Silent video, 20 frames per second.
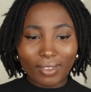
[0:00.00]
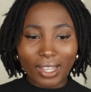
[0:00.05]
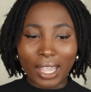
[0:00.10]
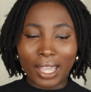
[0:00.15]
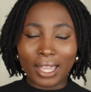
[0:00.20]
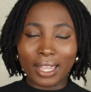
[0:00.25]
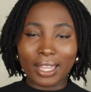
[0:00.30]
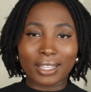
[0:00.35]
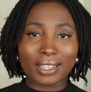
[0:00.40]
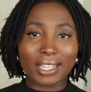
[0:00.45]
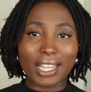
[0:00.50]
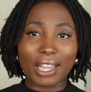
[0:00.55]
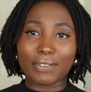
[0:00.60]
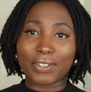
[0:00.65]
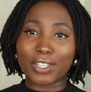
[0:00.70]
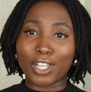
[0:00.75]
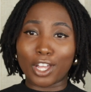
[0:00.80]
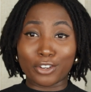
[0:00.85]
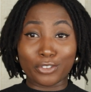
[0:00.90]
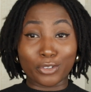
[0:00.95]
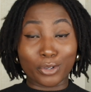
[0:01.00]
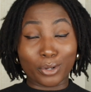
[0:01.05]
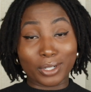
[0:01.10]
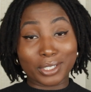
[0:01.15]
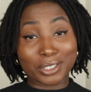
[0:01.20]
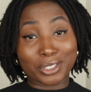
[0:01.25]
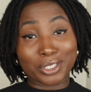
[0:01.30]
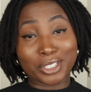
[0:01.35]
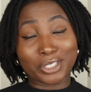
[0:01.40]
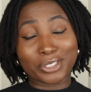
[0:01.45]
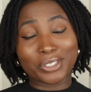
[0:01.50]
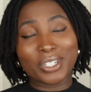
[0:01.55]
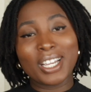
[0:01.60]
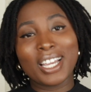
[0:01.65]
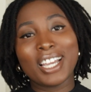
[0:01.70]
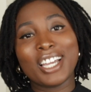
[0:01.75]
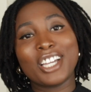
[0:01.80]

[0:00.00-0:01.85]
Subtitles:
And they have a lot of growing to do.